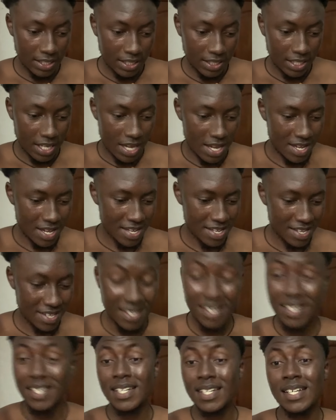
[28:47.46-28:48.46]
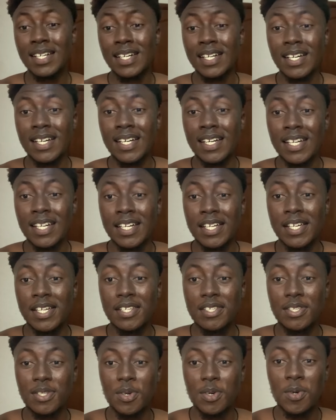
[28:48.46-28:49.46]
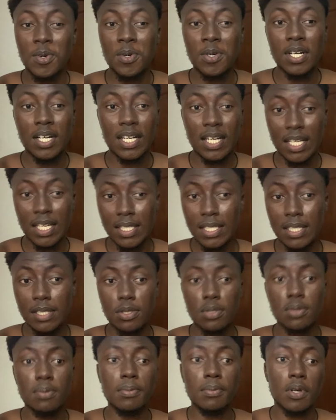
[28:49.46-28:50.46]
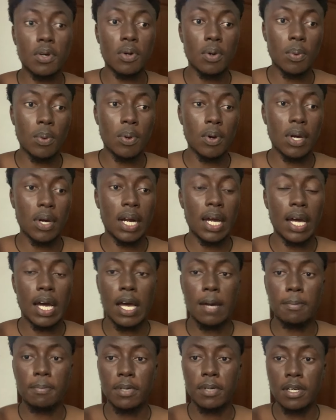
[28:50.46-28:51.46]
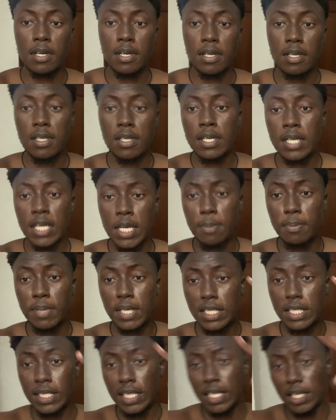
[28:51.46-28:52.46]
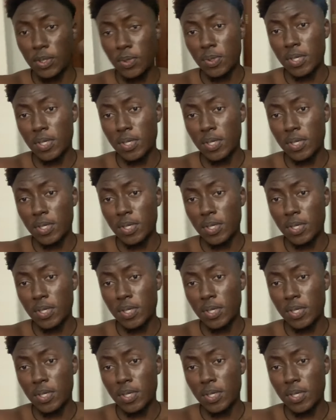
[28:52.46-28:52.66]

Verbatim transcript: man. So let's see tomorrow what's gonna happen. Peace and good